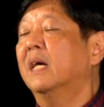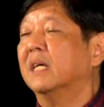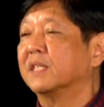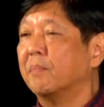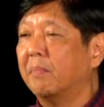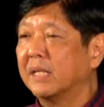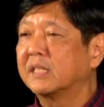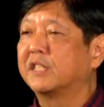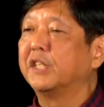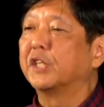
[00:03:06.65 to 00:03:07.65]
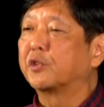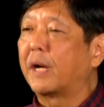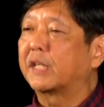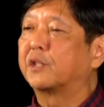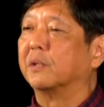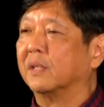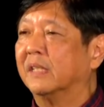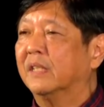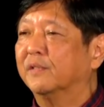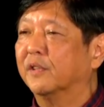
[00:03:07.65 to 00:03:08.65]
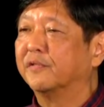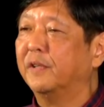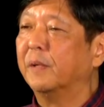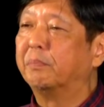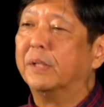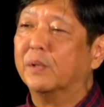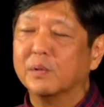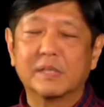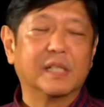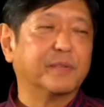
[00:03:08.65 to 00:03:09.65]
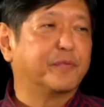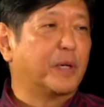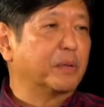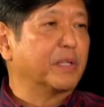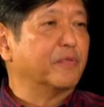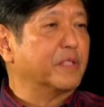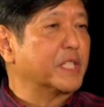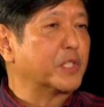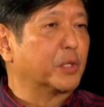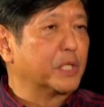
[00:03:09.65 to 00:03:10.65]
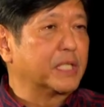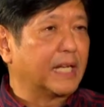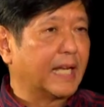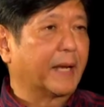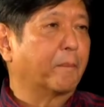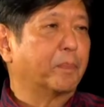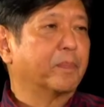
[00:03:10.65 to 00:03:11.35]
as a must see attraction for Filipinos and foreign visitors alike.